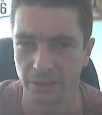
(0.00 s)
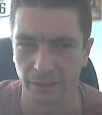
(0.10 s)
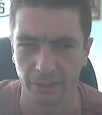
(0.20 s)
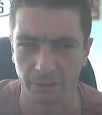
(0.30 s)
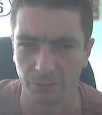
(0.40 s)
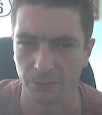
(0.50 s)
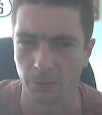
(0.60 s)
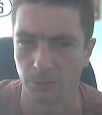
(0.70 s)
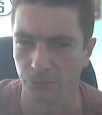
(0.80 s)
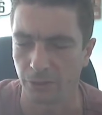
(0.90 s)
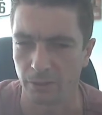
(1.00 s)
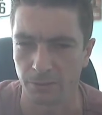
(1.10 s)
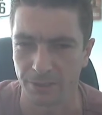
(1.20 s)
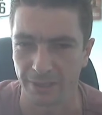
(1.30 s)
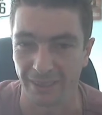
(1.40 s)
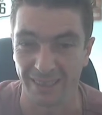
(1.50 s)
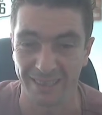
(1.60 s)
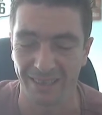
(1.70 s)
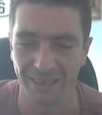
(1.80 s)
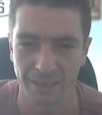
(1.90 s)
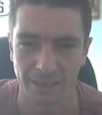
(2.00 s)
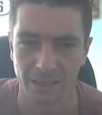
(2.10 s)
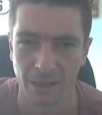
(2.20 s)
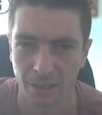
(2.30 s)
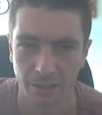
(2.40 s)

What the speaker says: I did around $400 in sales.